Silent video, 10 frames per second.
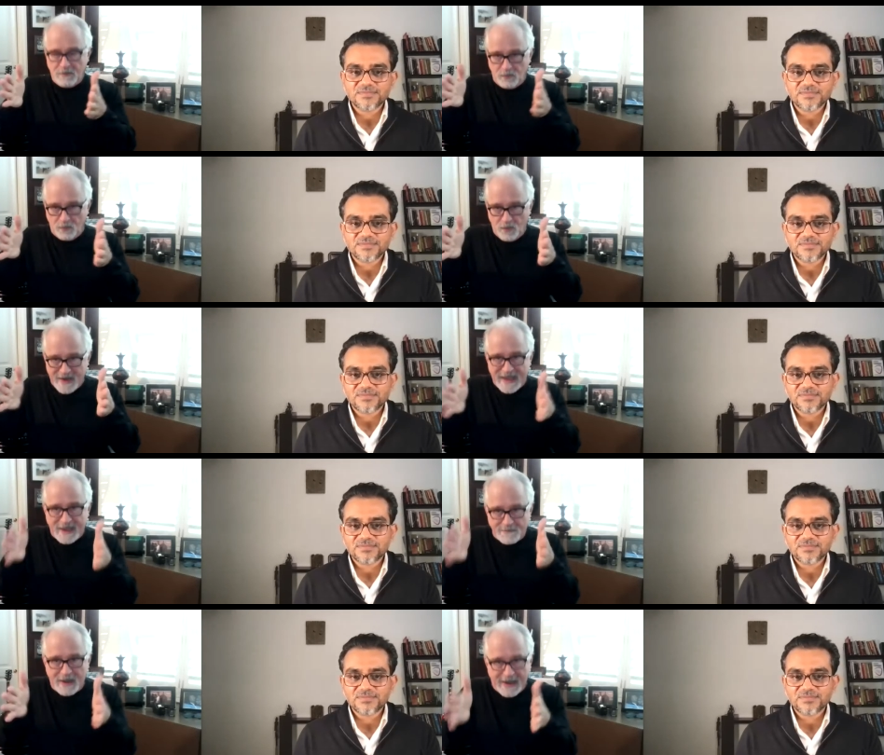Speaker 1: We
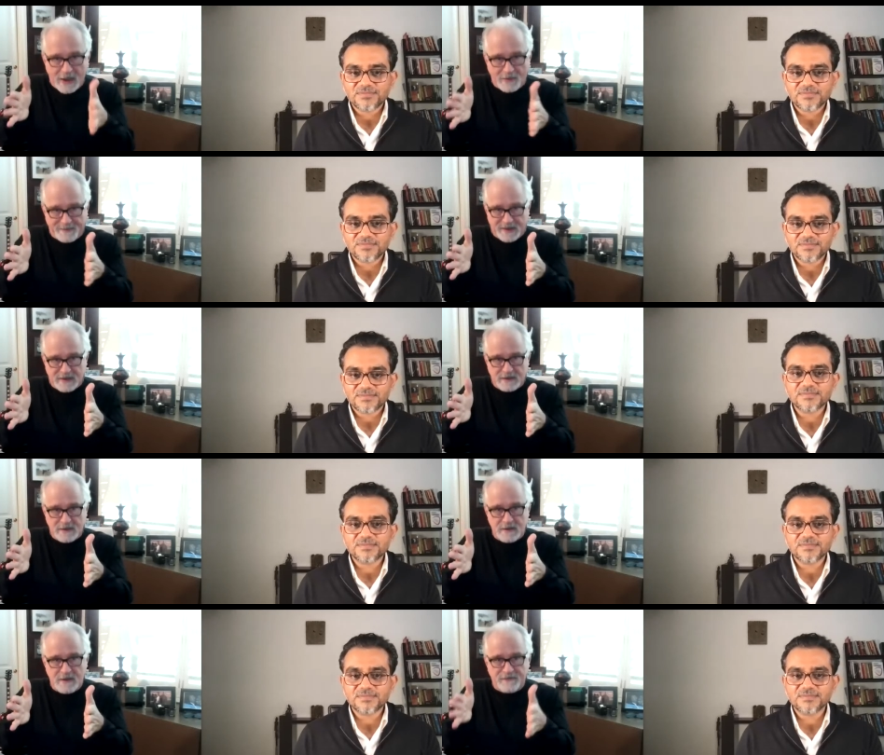get myopic.
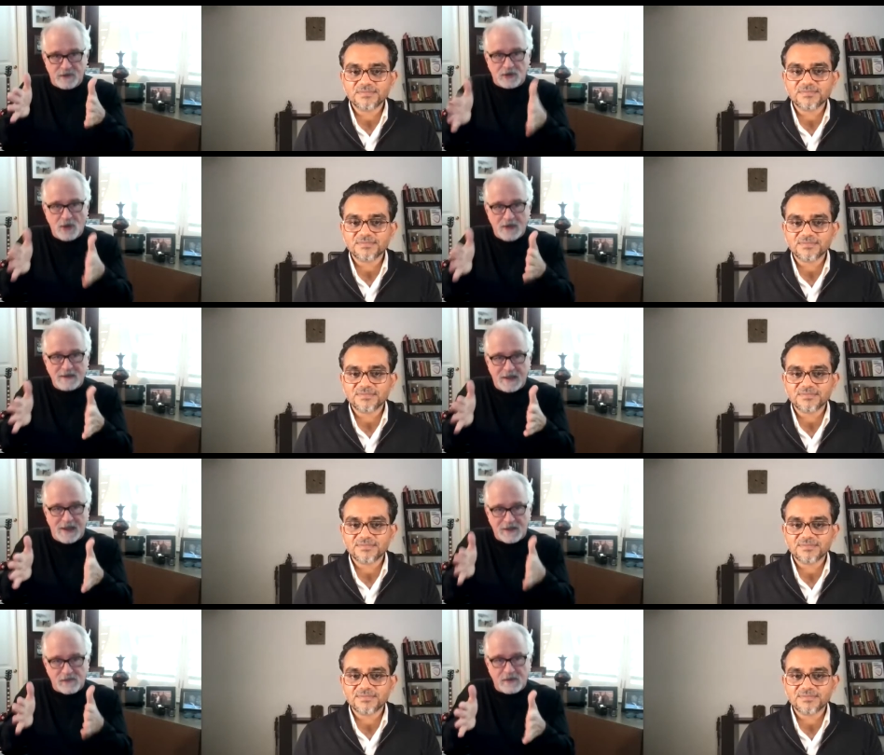If you talk to
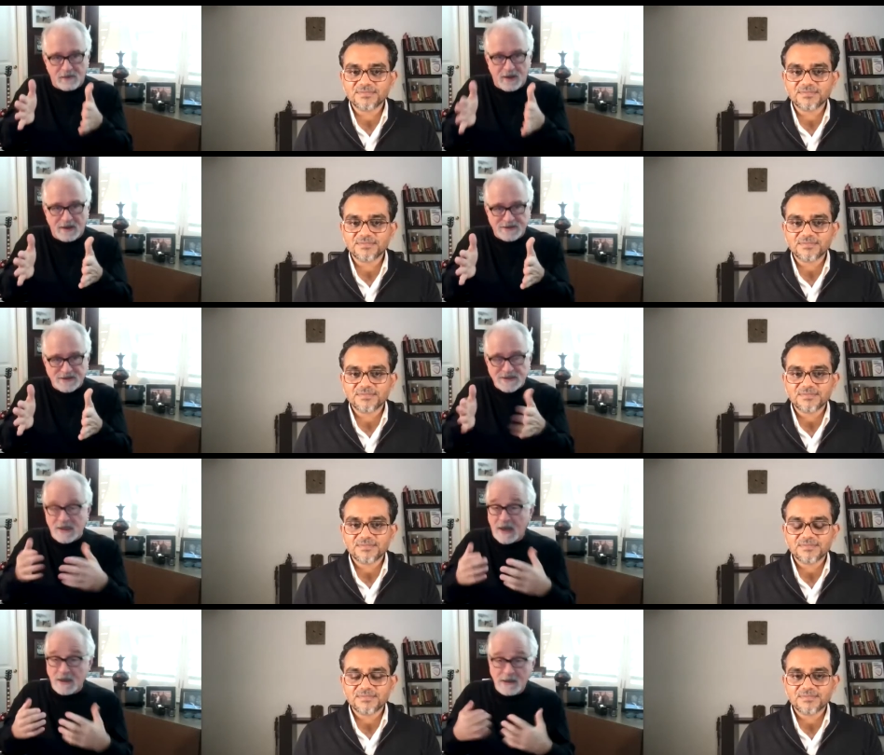gastroenterologists,
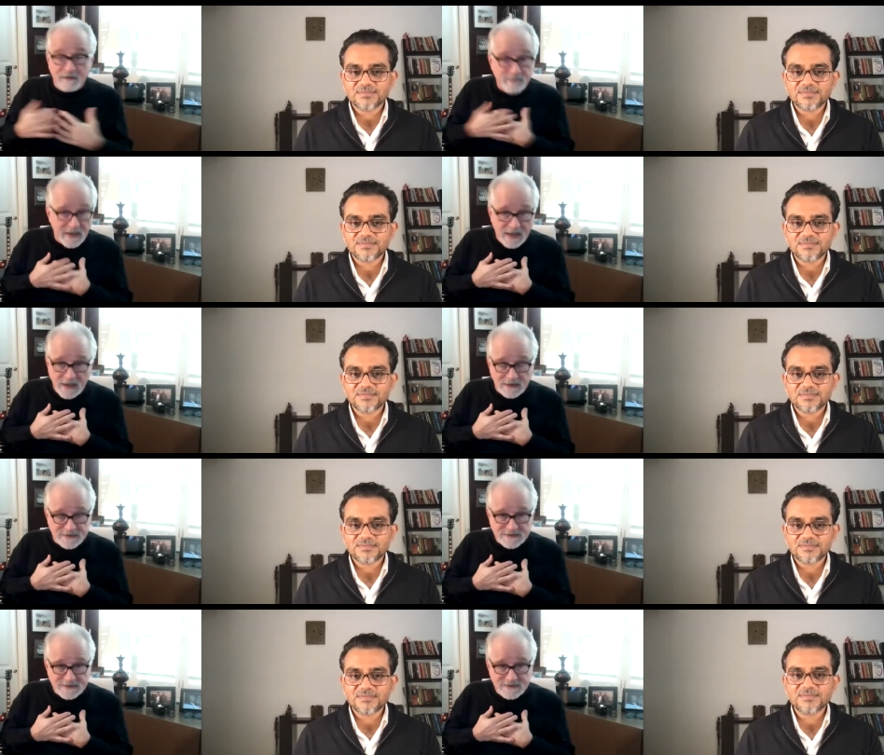and I love my
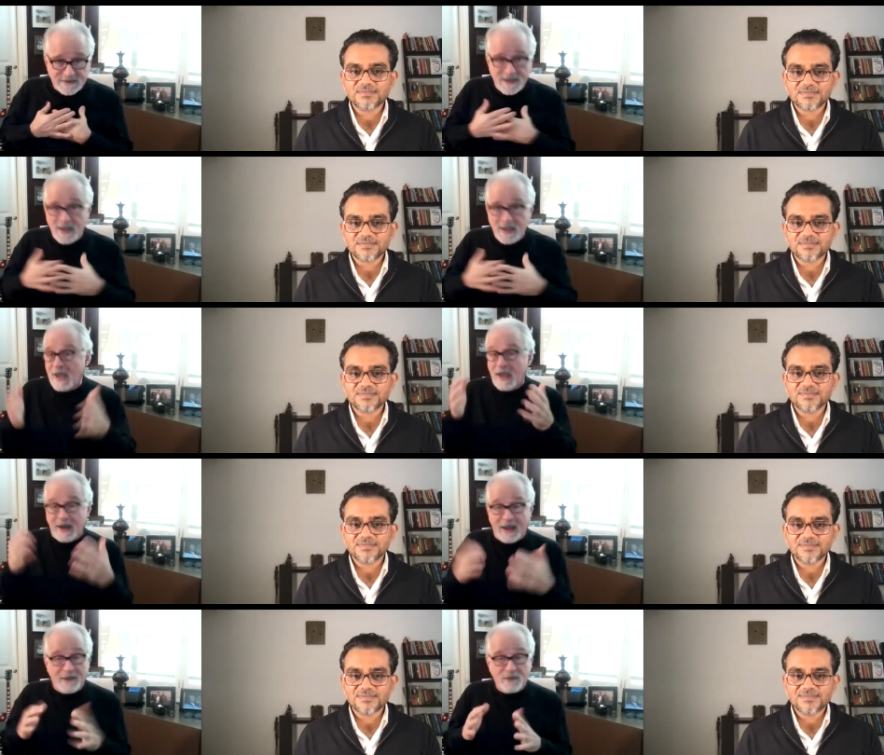colleagues, and
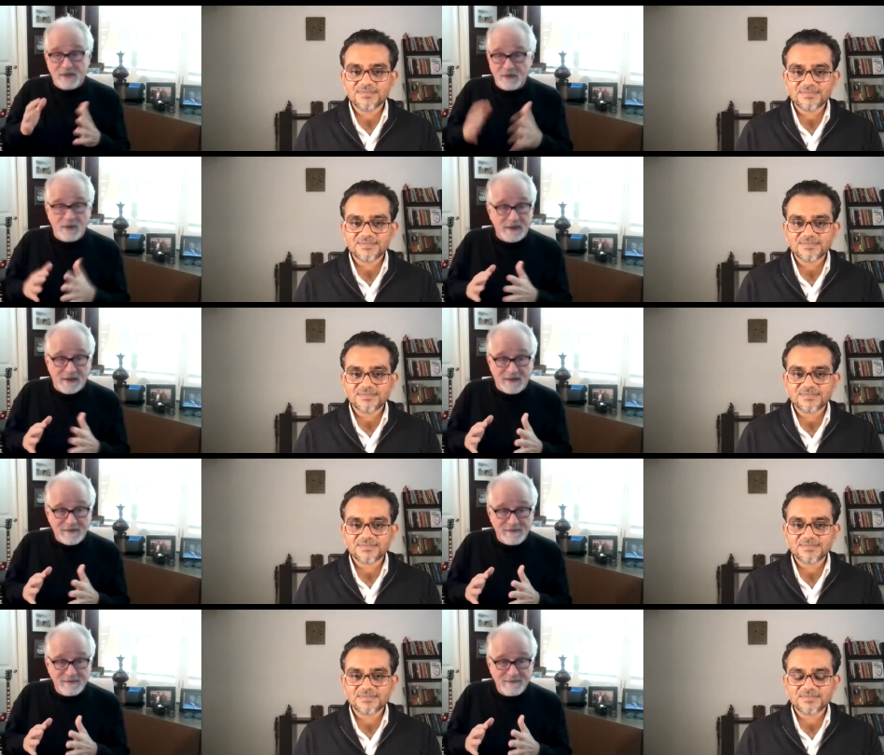I was doing
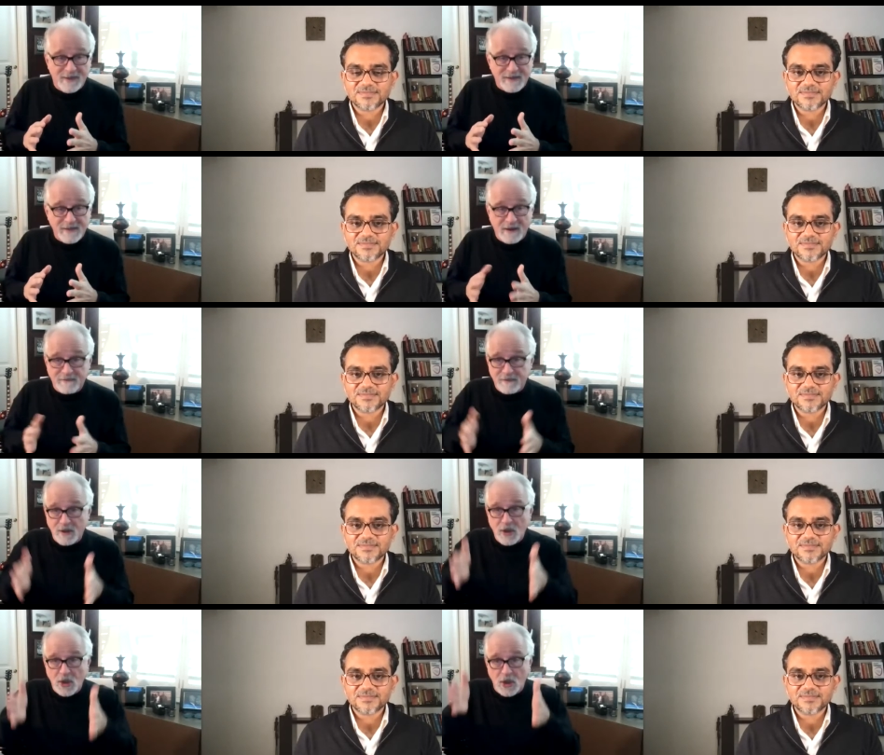this myself,
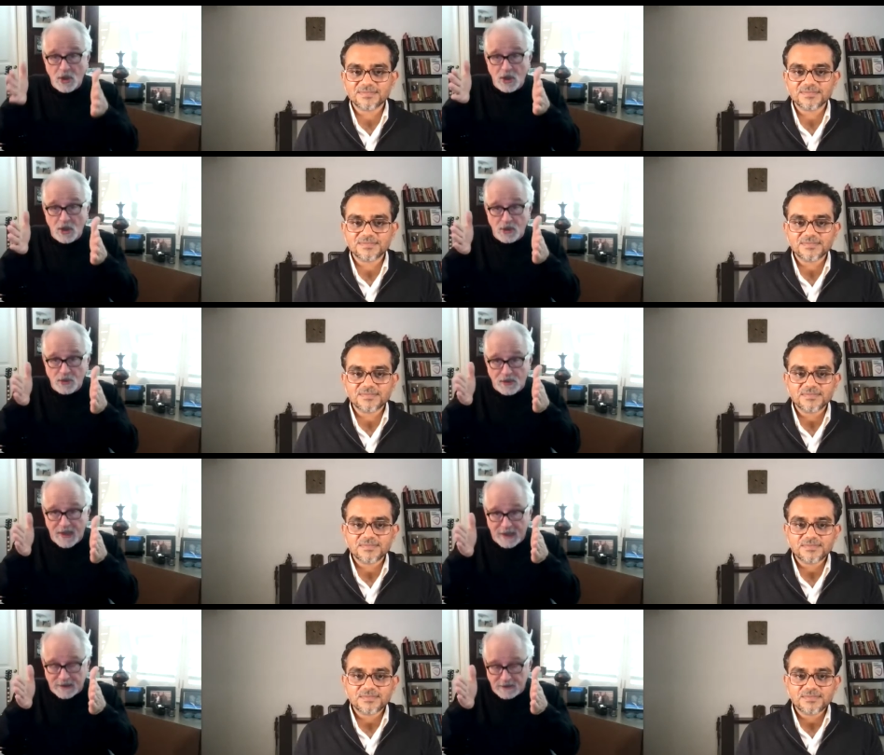you
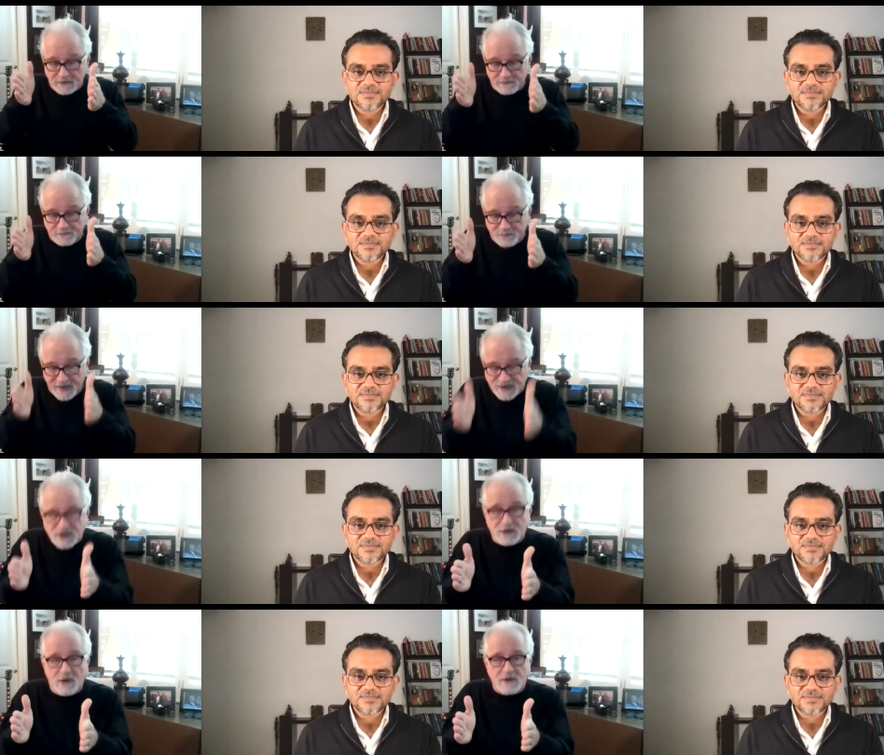get
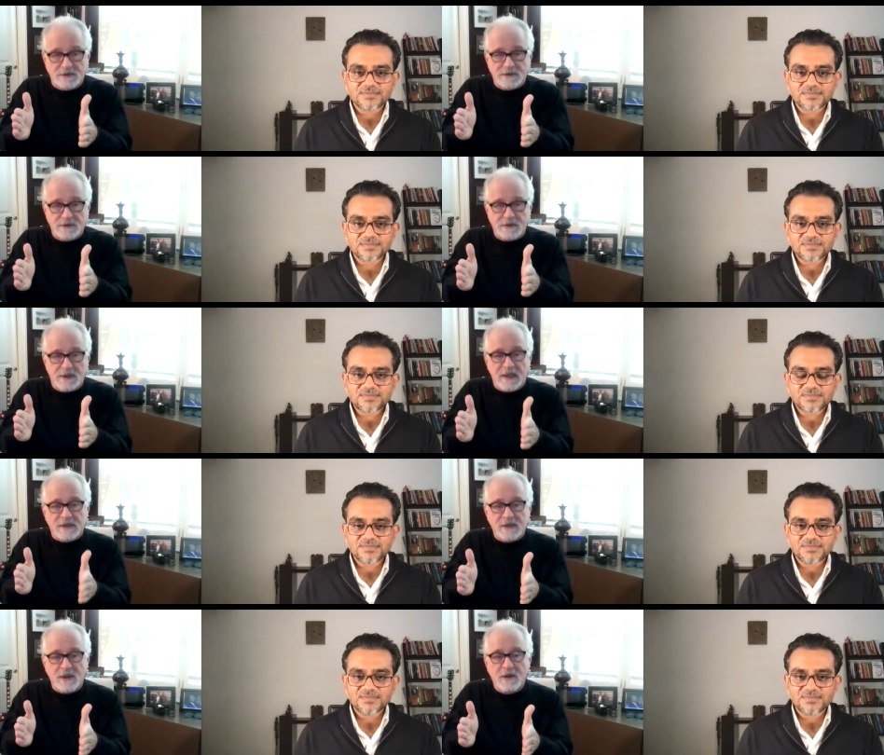pigeonholed
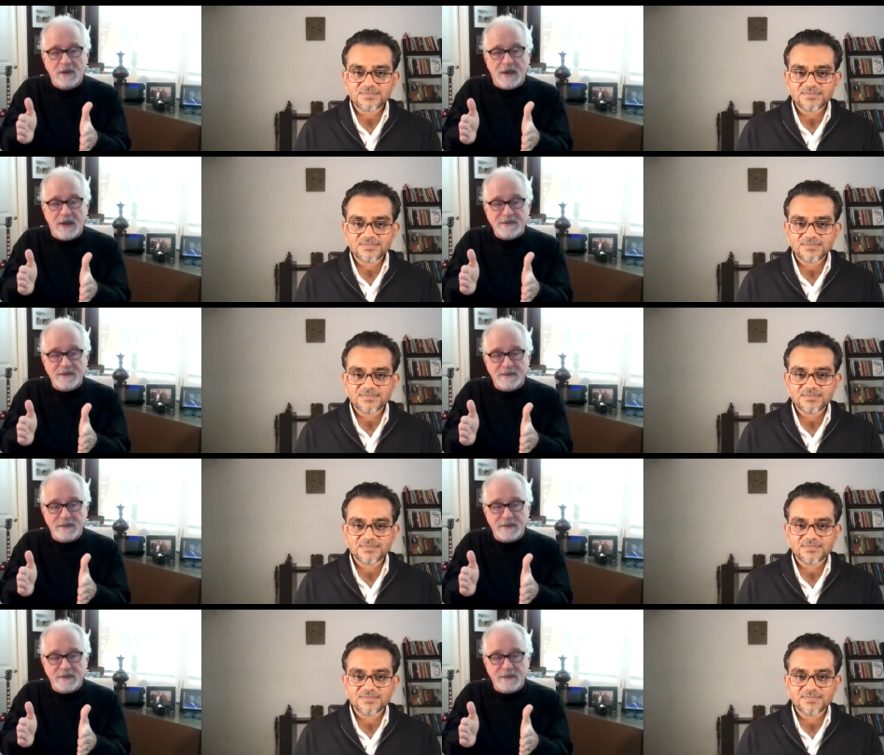into colonoscopy.